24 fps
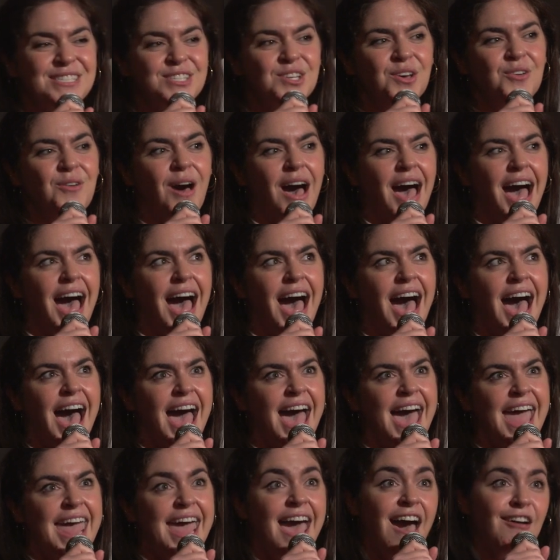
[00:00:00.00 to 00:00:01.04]
So
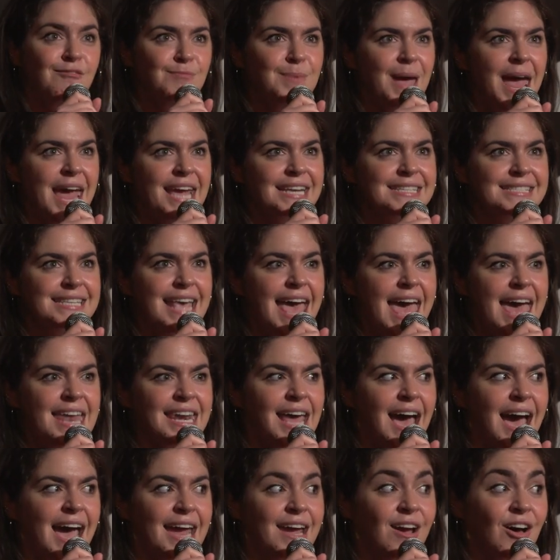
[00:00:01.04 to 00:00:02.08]
I have bangs
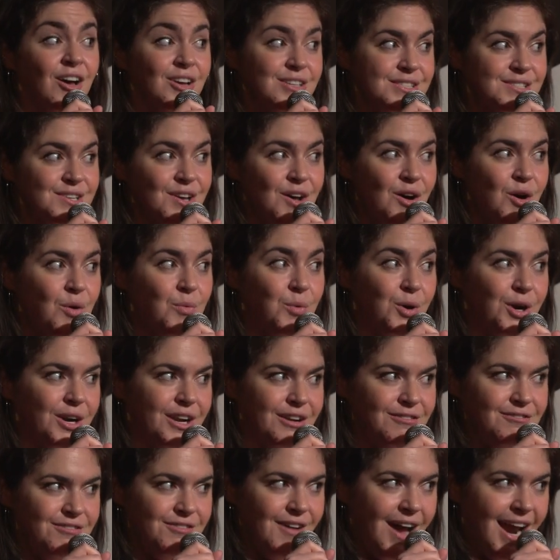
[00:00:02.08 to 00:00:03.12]
and I also
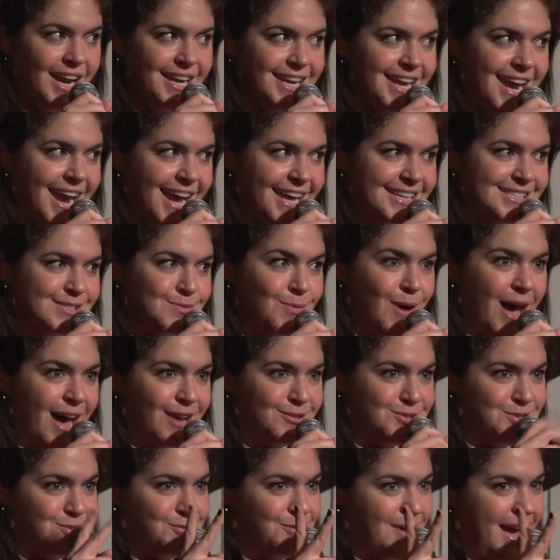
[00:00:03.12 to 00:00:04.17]
work in finance.
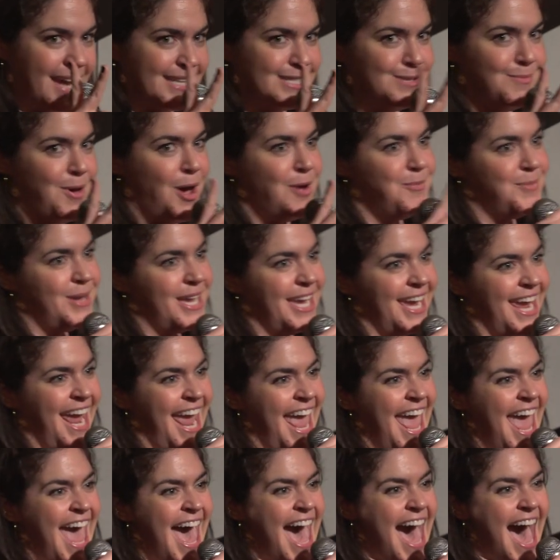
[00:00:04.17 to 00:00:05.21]
Wow, 2 facts about
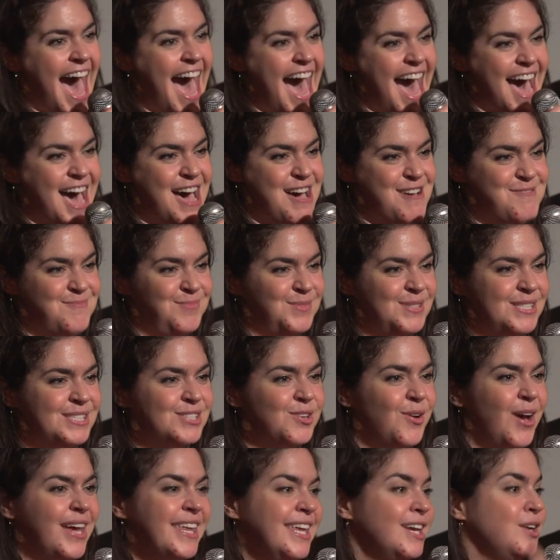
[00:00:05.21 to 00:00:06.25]
me.
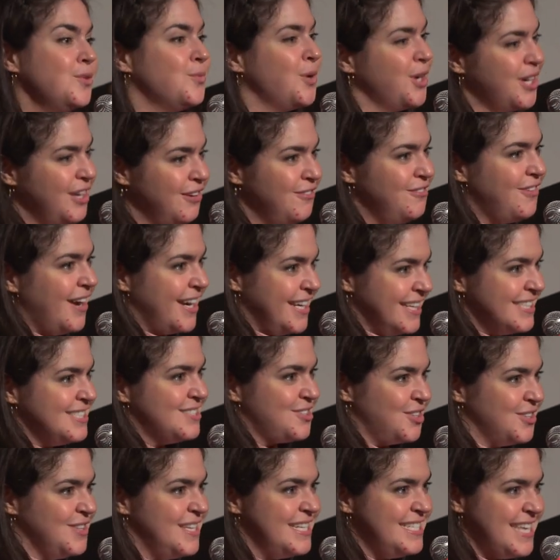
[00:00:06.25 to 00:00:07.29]
So I like work in
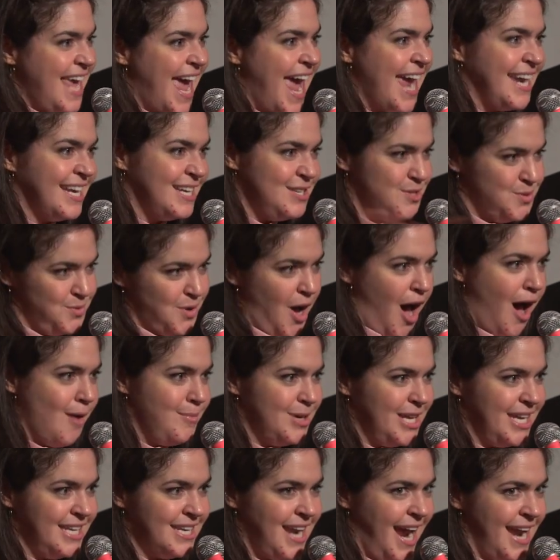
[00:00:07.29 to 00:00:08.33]
finance during the day and I do
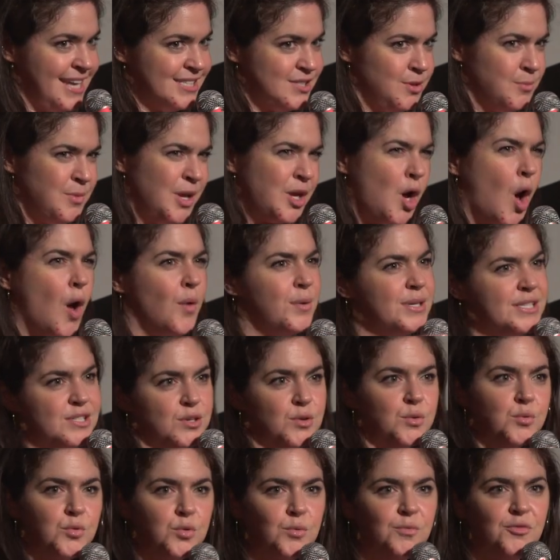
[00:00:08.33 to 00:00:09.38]
comedy at night, so I'm like always
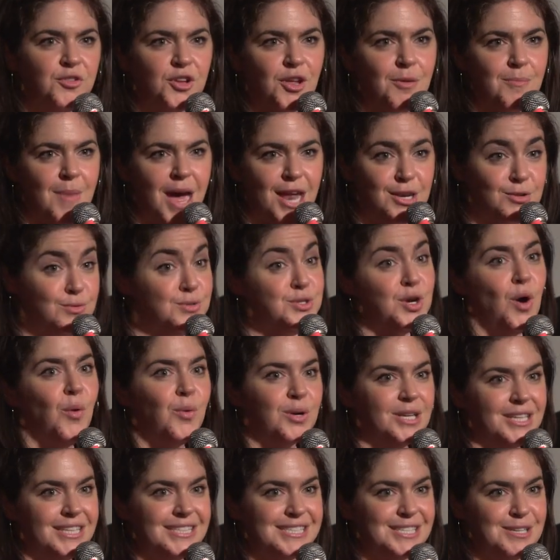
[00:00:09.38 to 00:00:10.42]
in a room full of men who don't
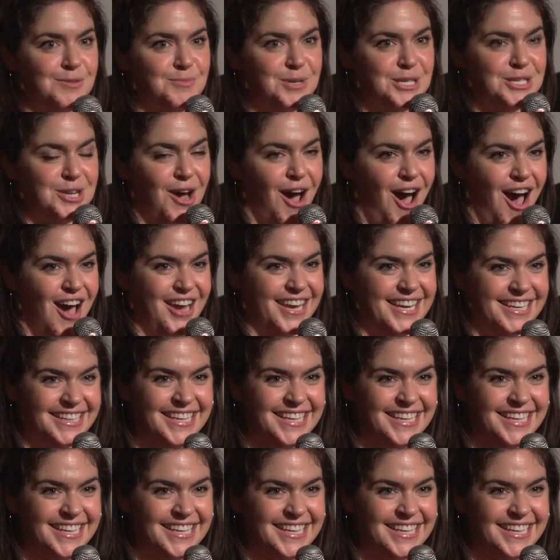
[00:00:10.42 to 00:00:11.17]
want to listen to me talk.